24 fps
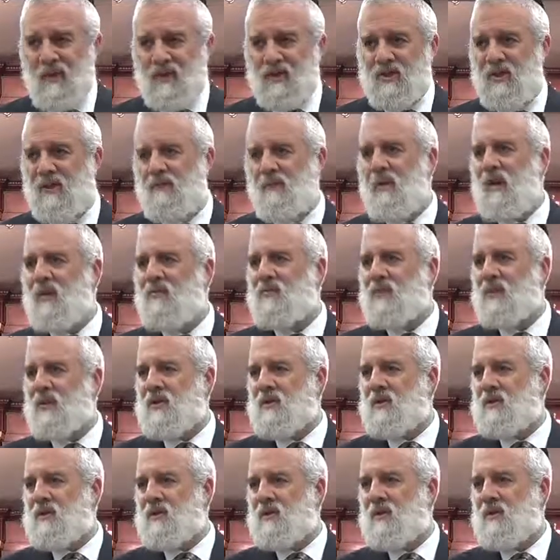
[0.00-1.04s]
Hashem loves
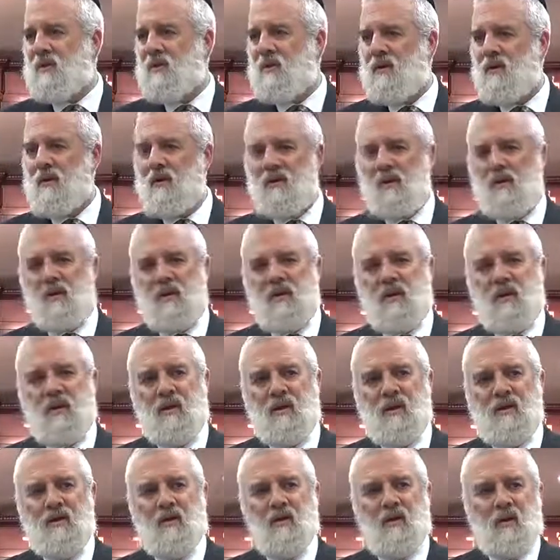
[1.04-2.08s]
us.
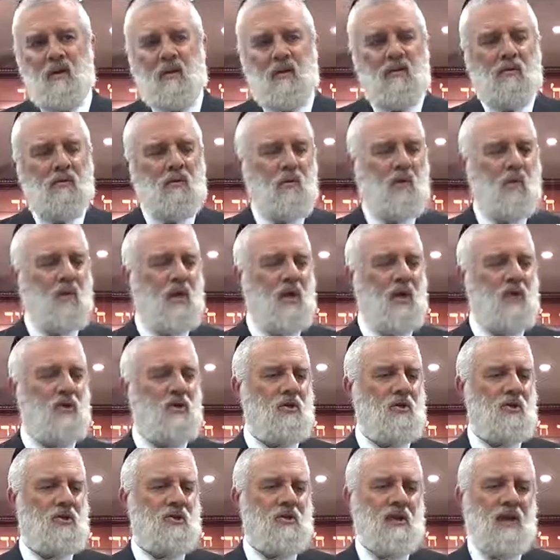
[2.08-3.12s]
The whole
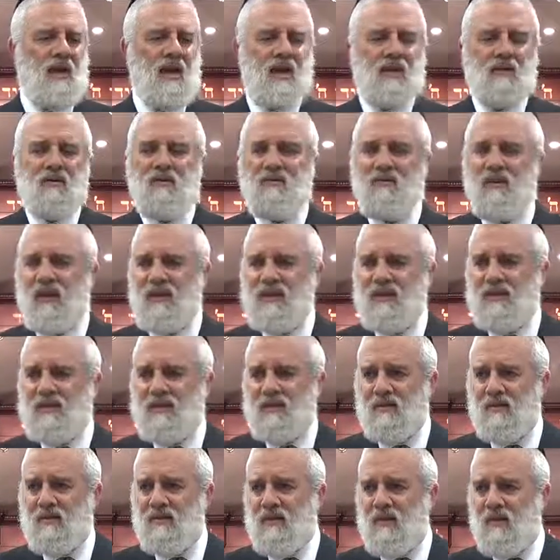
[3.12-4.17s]
creation is an act of
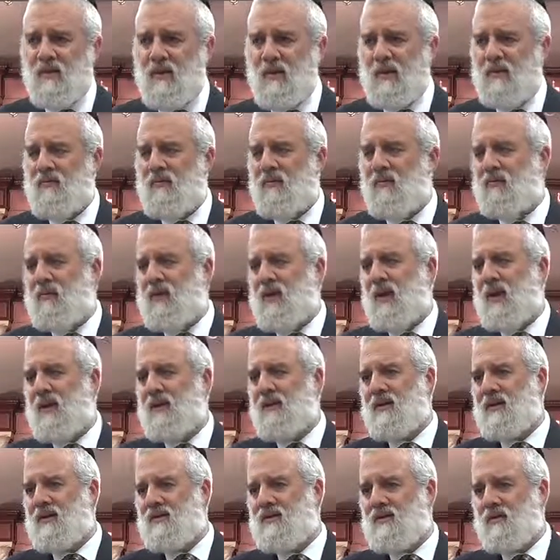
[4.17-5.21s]
chesed, of love, of
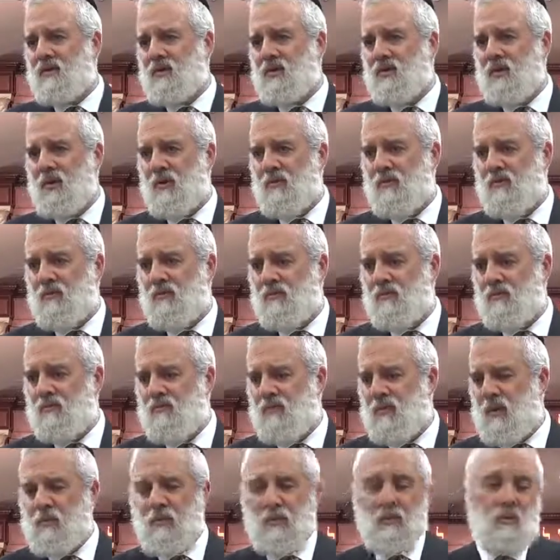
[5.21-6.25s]
kindness from Hashem.
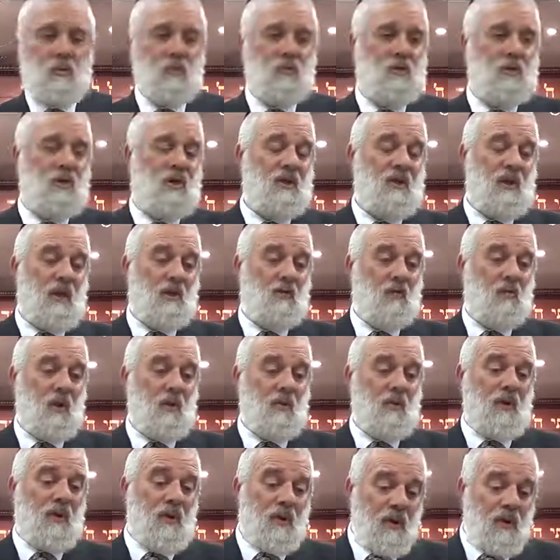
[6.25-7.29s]
People don't see it that
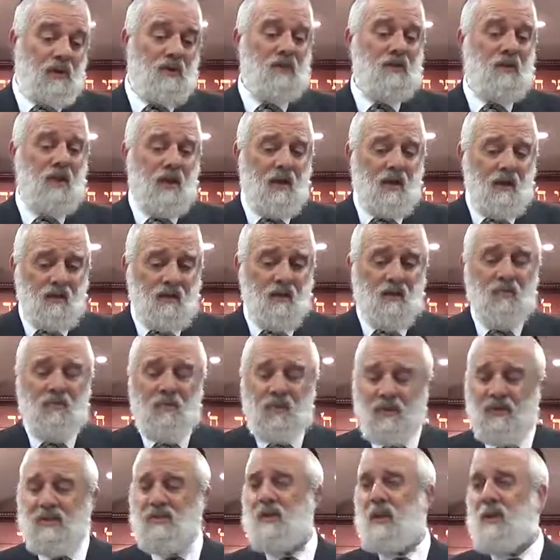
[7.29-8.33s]
way because they're
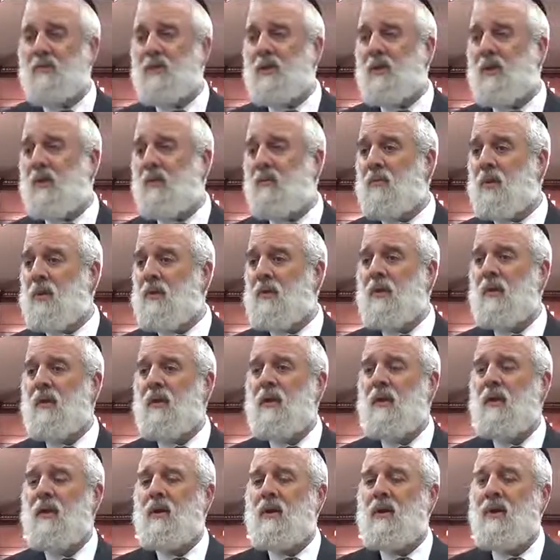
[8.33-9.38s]
mixed up a little bit.
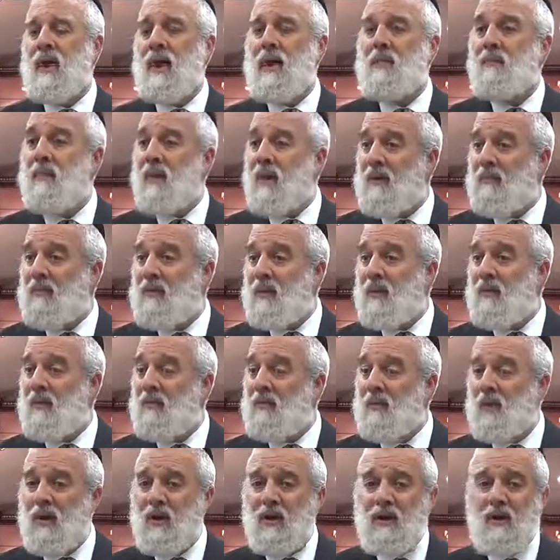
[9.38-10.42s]
Can't blame them
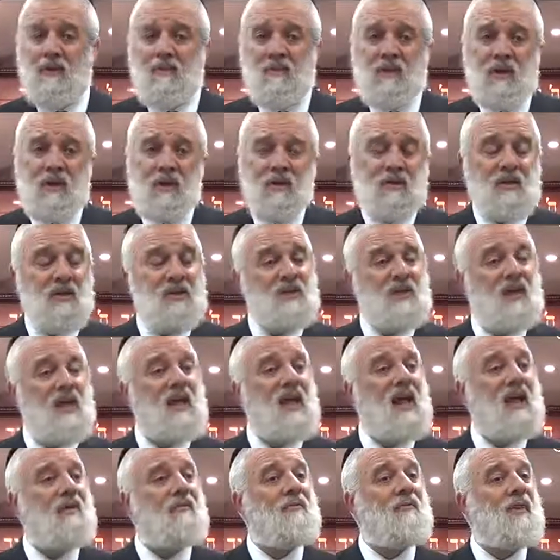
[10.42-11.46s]
completely because they see
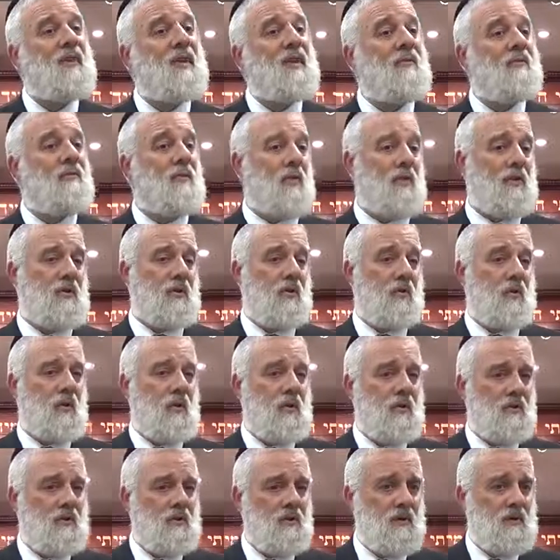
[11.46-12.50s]
a lot of evil in the
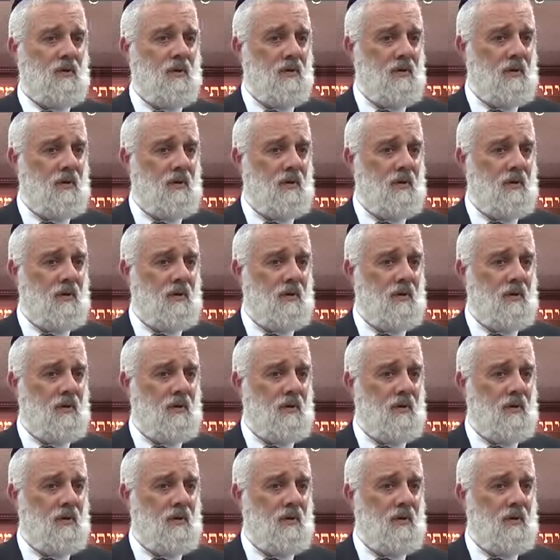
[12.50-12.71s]
world.